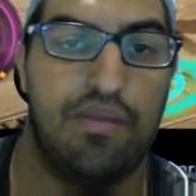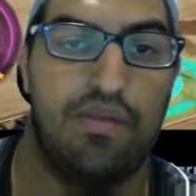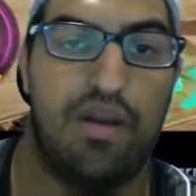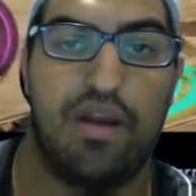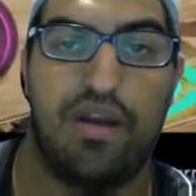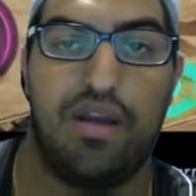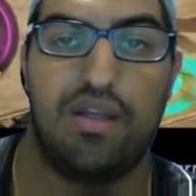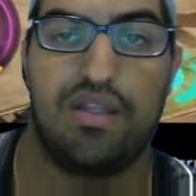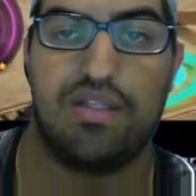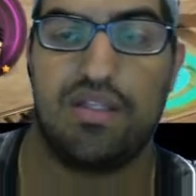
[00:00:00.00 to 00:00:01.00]
Not going to get an
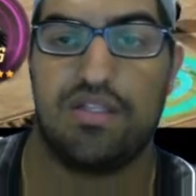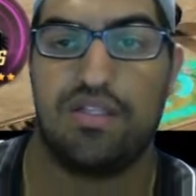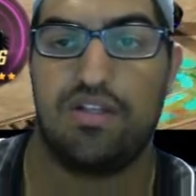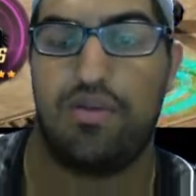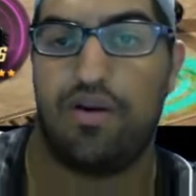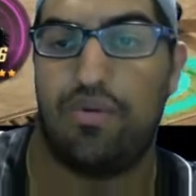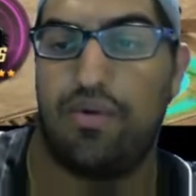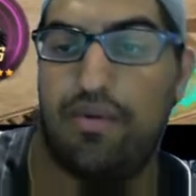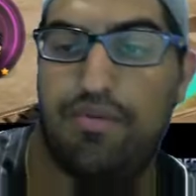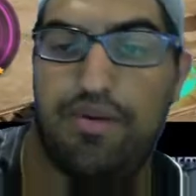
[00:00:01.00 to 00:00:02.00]
assist no matter where
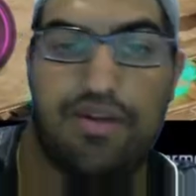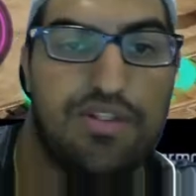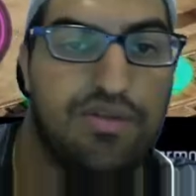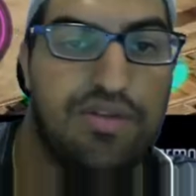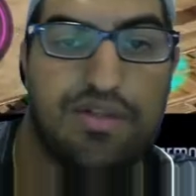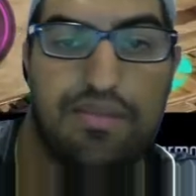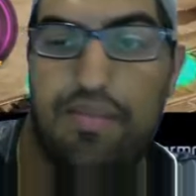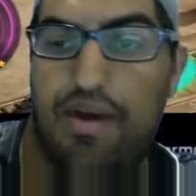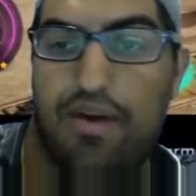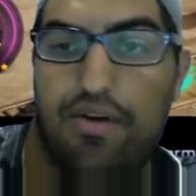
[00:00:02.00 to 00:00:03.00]
I put it, so it doesn't
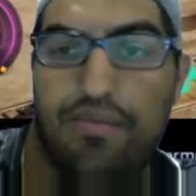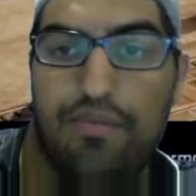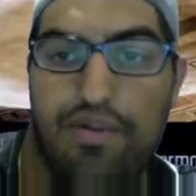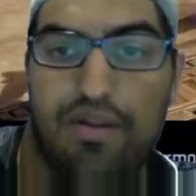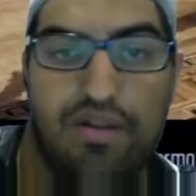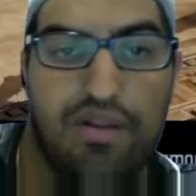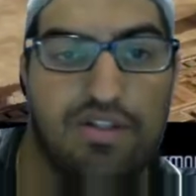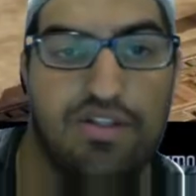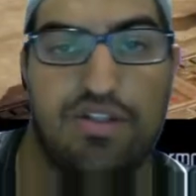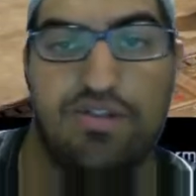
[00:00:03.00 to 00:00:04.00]
matter. Let's
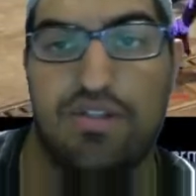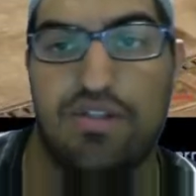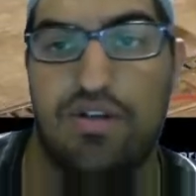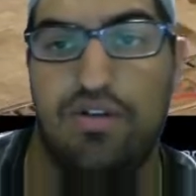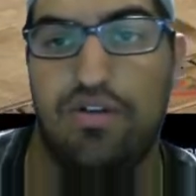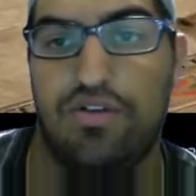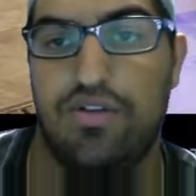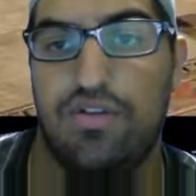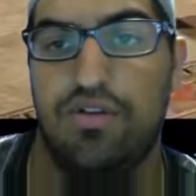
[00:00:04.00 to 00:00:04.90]
just use this ult.